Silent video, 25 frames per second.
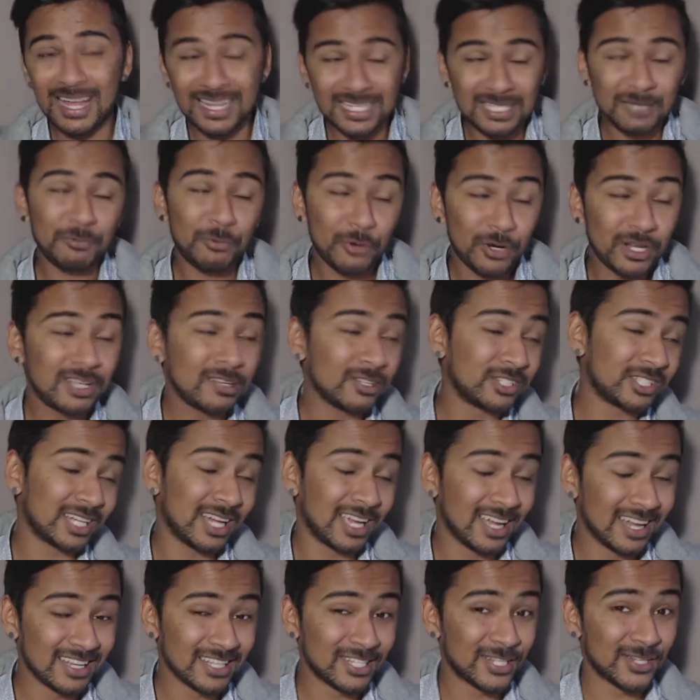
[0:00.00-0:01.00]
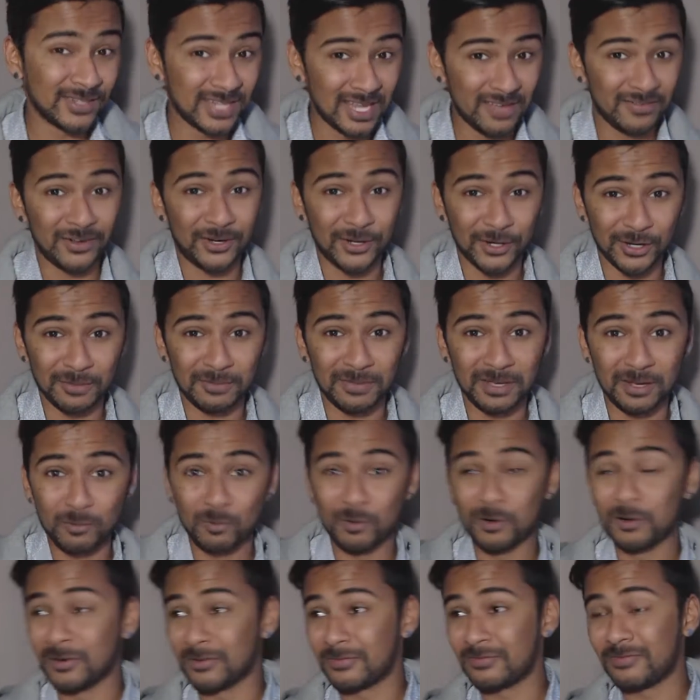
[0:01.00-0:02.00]
it's a pretty good chance you're never going to be
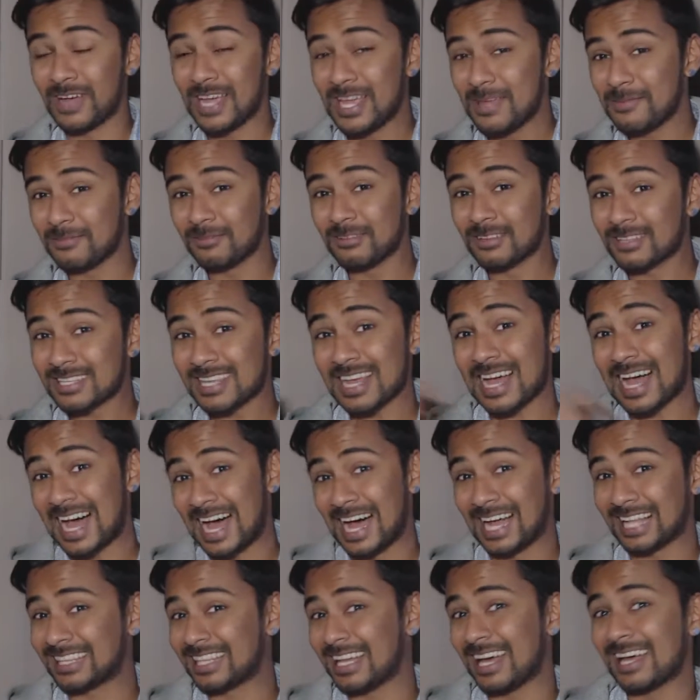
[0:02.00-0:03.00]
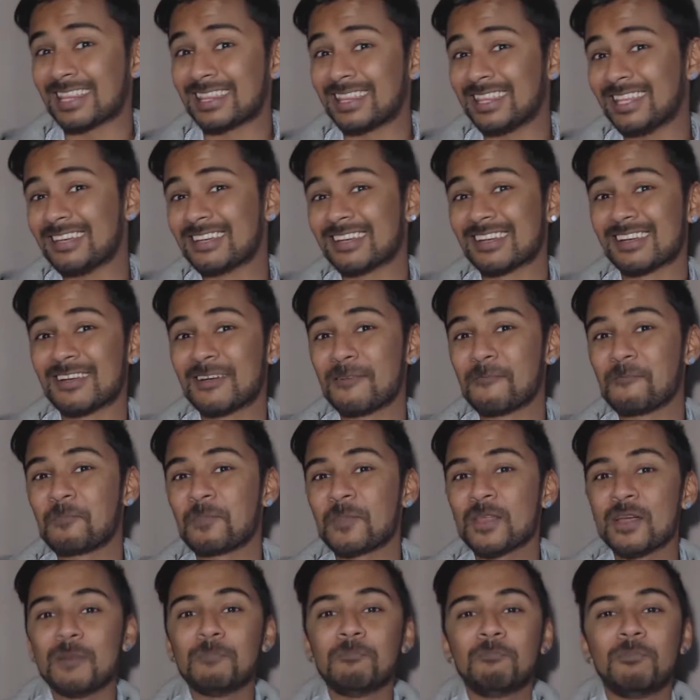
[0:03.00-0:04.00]
world famous at that thing.
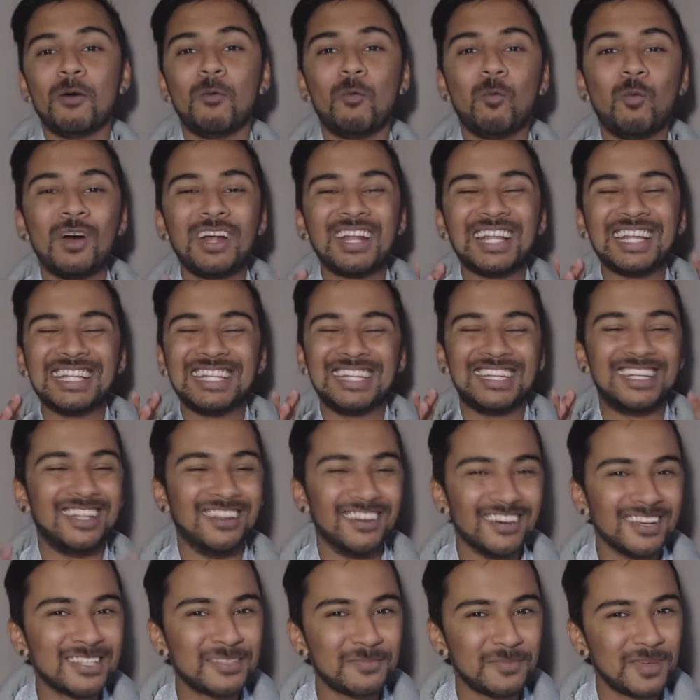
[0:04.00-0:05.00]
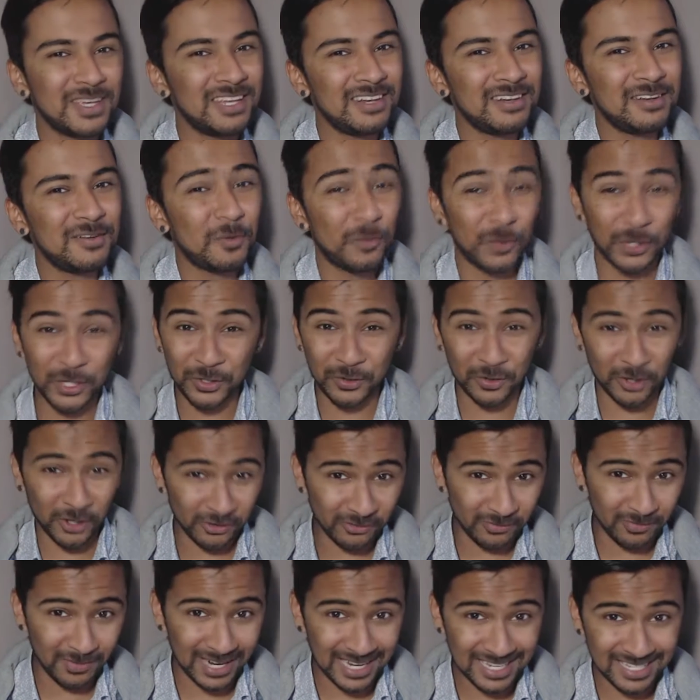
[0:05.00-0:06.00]
But what it does mean, what a
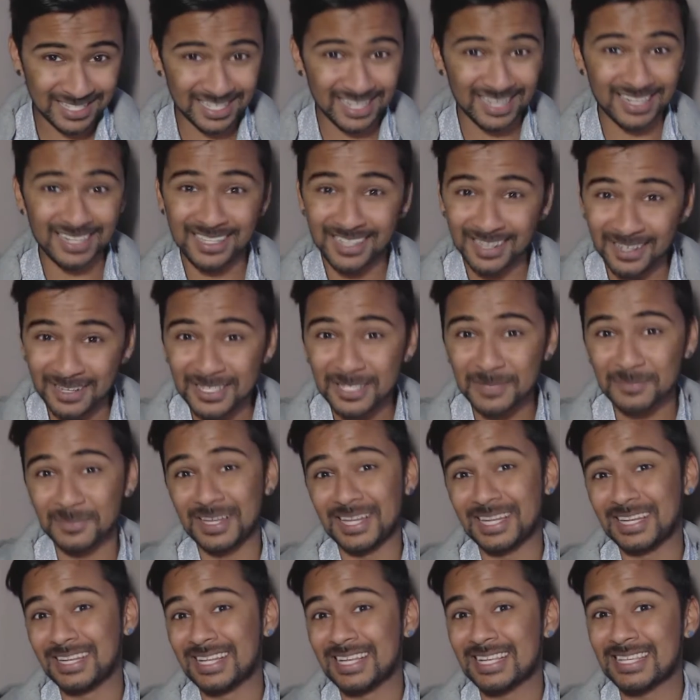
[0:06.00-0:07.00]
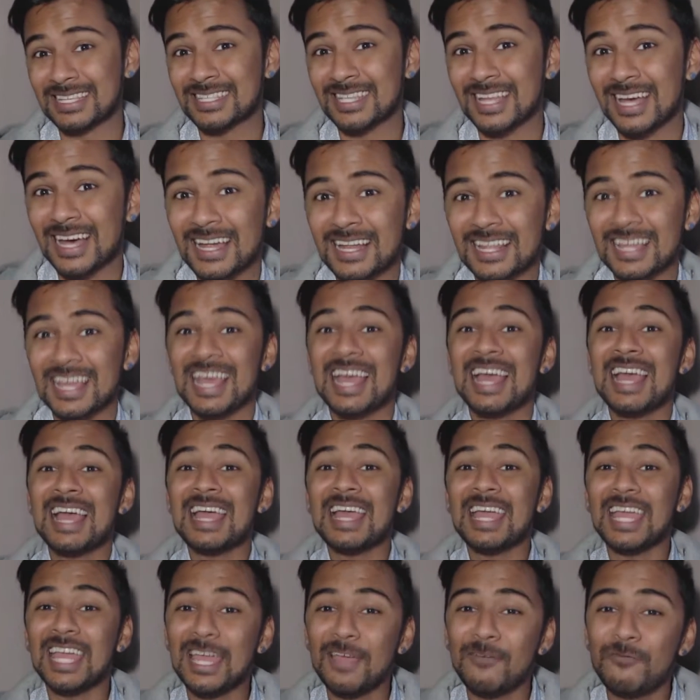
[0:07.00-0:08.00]
growth mindset does mean, is that
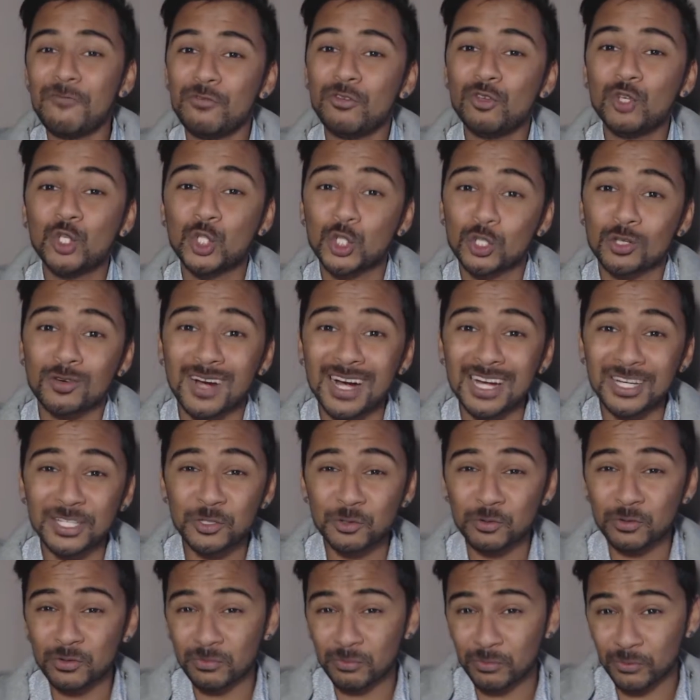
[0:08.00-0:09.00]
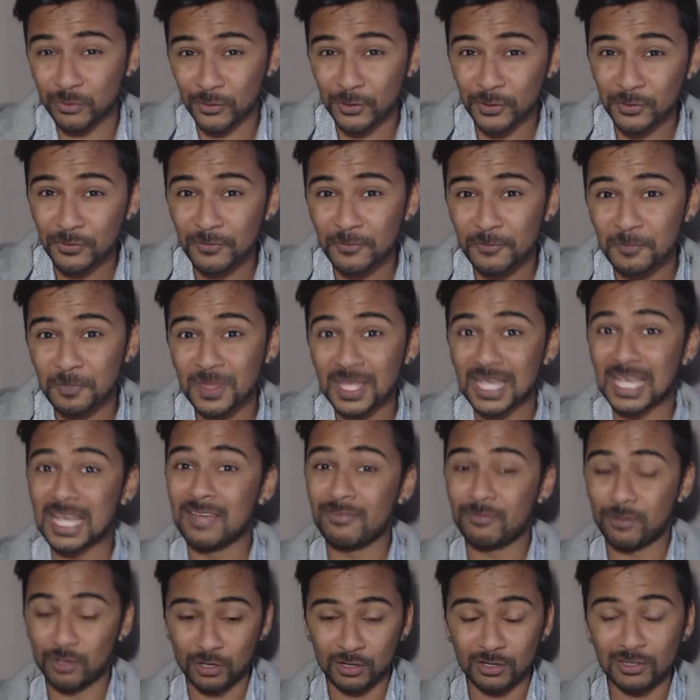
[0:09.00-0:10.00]
if you try to improve,
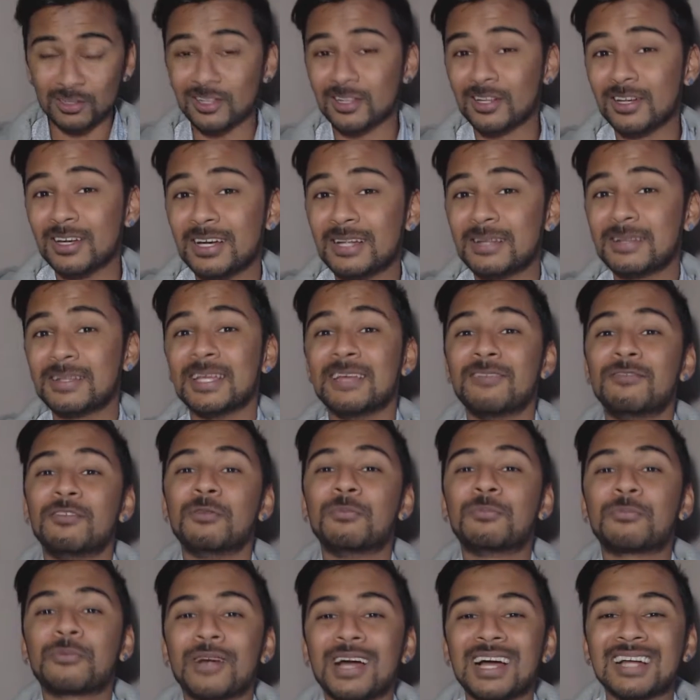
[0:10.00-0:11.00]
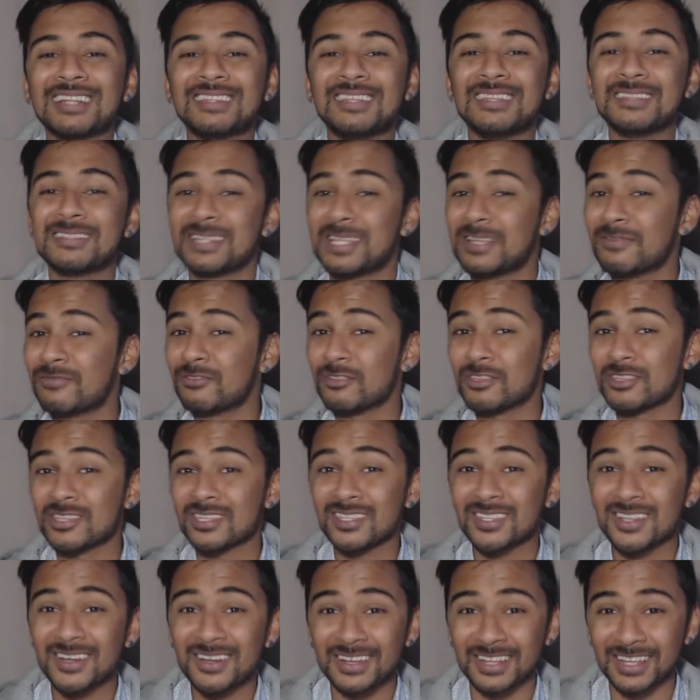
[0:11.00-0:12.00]
if you learn, if you practice, and if you
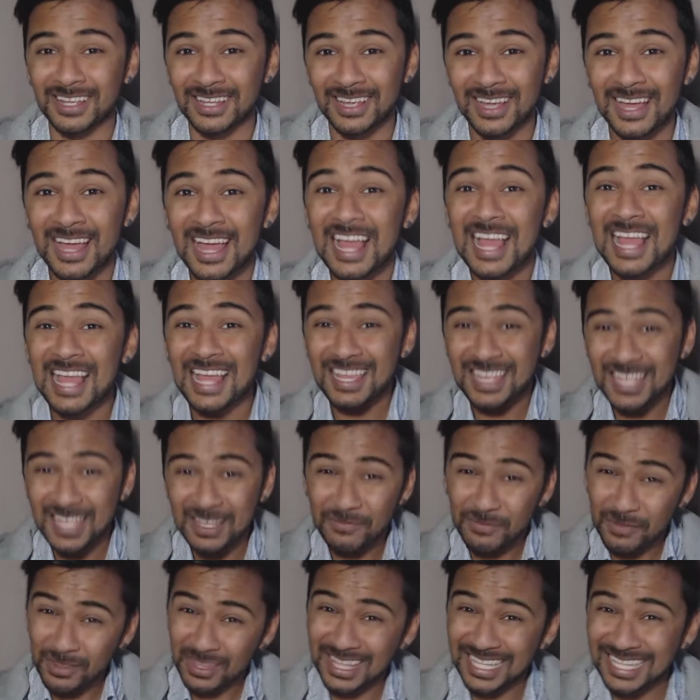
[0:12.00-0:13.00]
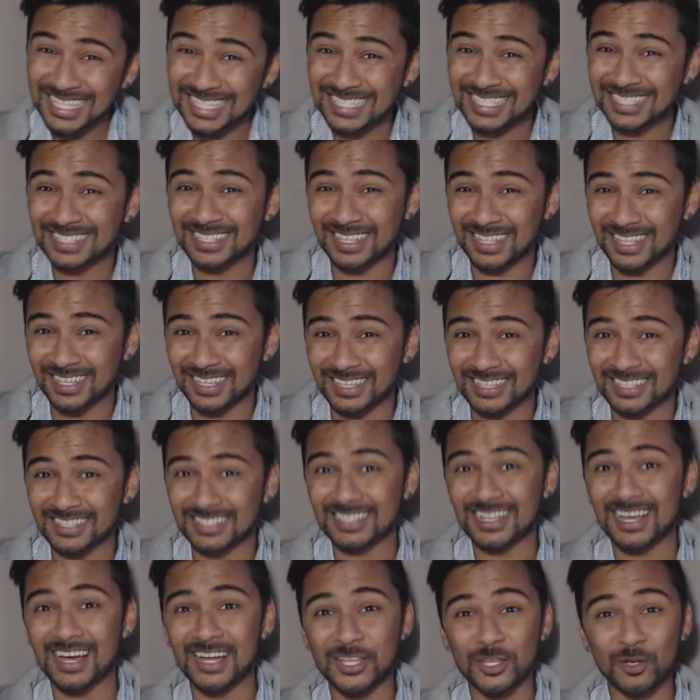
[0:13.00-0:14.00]
study, even these
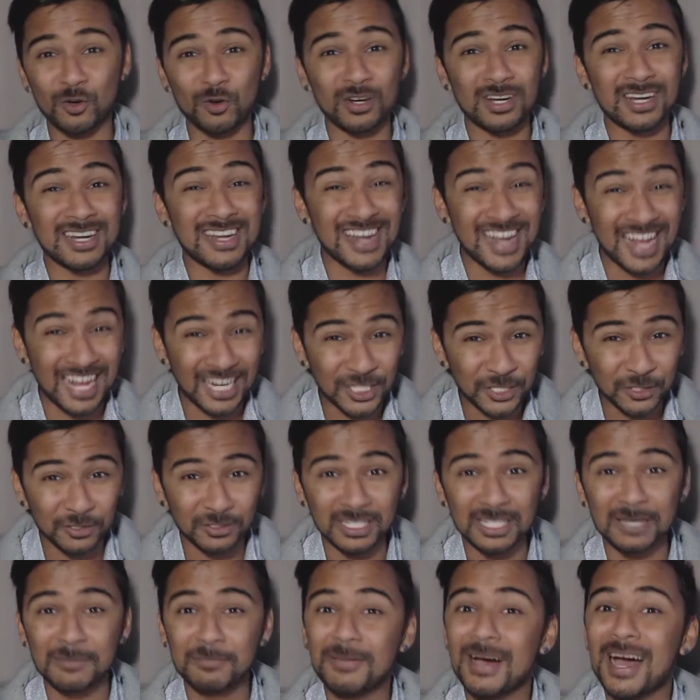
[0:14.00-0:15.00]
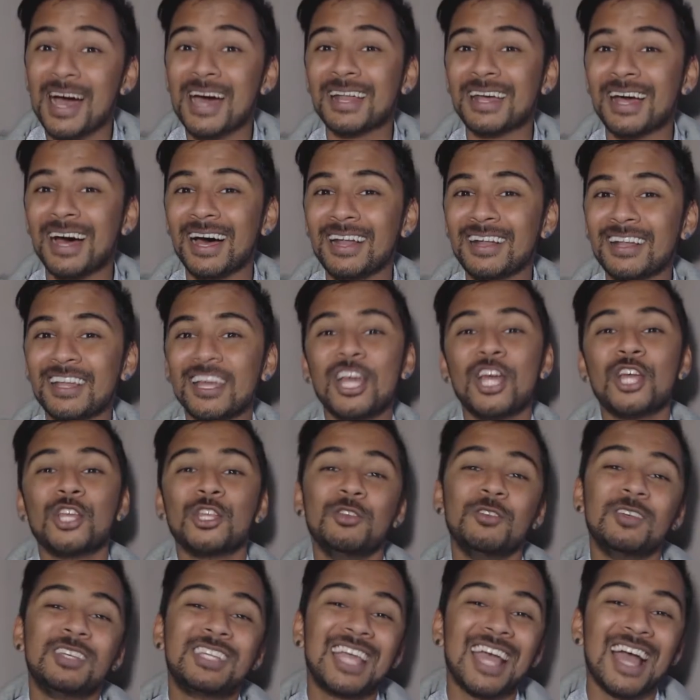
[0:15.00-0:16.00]
things that you're naturally bad at,
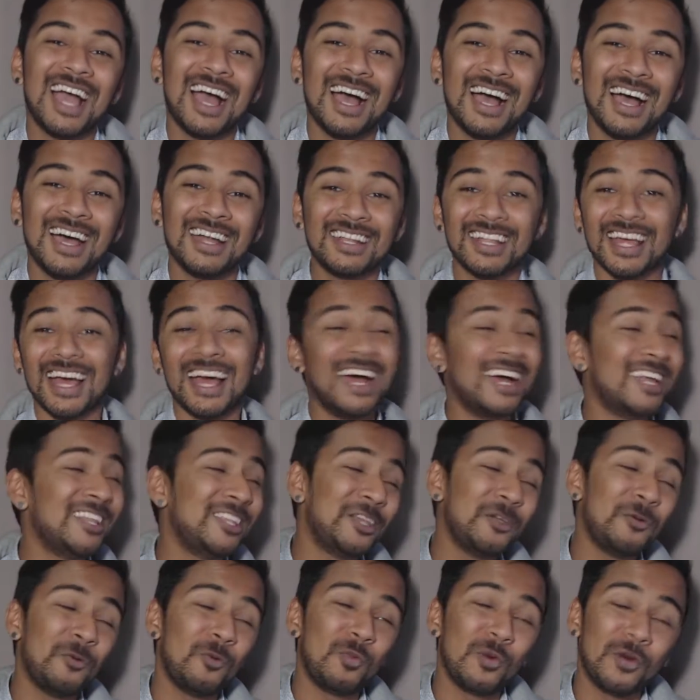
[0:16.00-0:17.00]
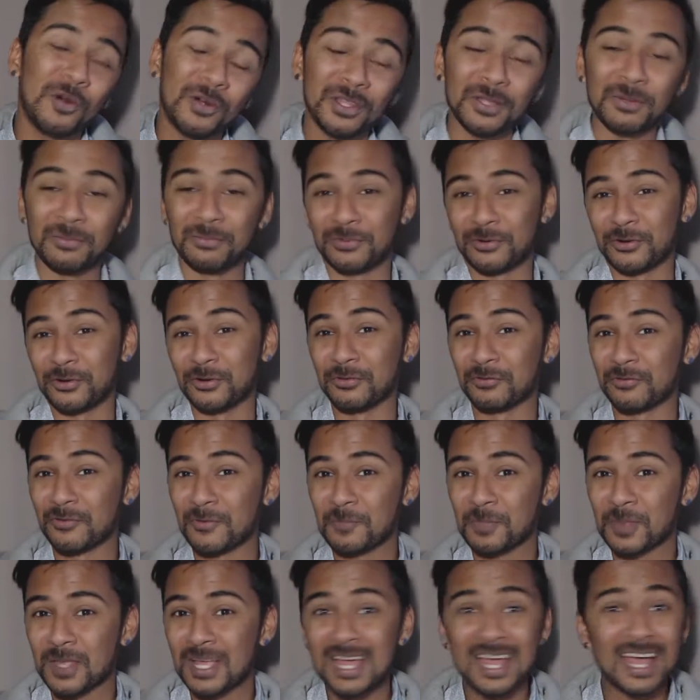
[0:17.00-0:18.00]
you can and you will improve.
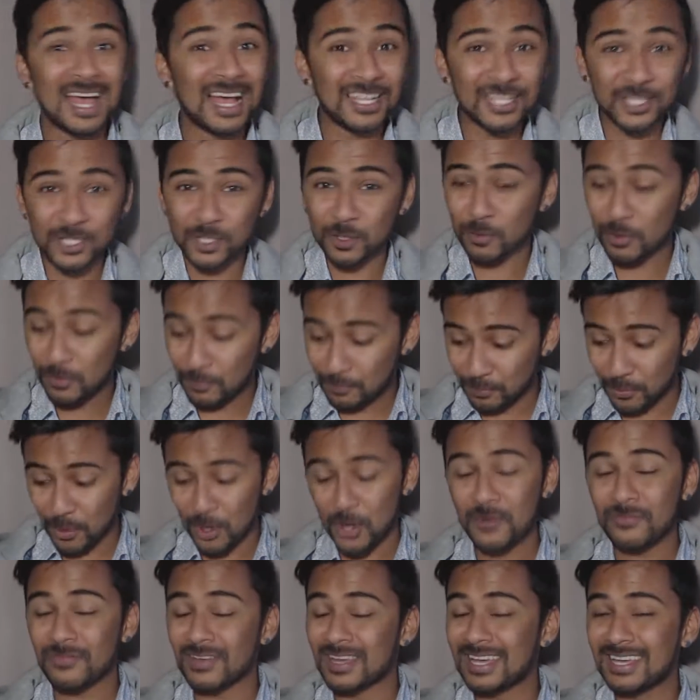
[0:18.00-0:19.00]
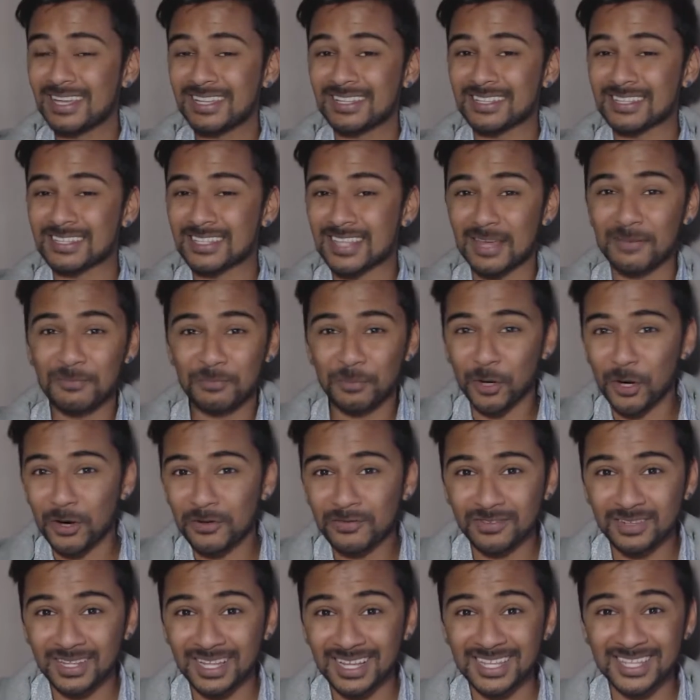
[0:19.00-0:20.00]
And so on both ends, they're
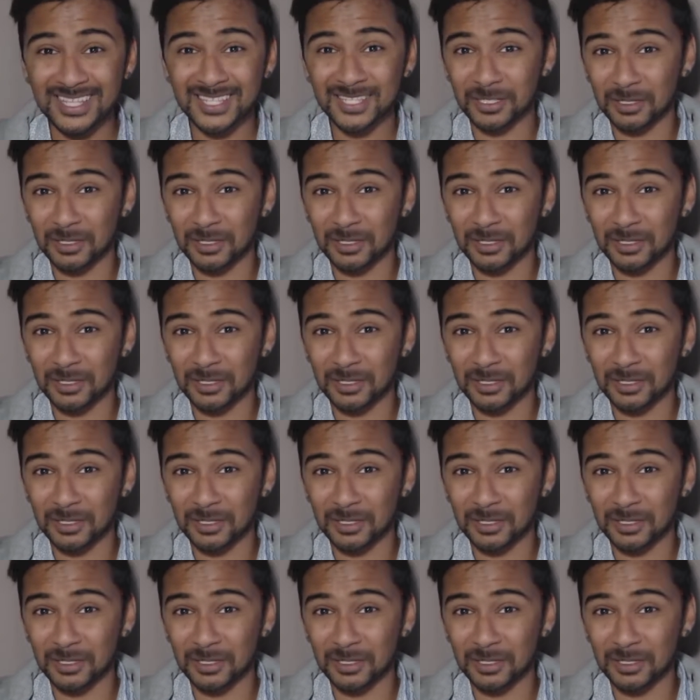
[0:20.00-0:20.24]
both like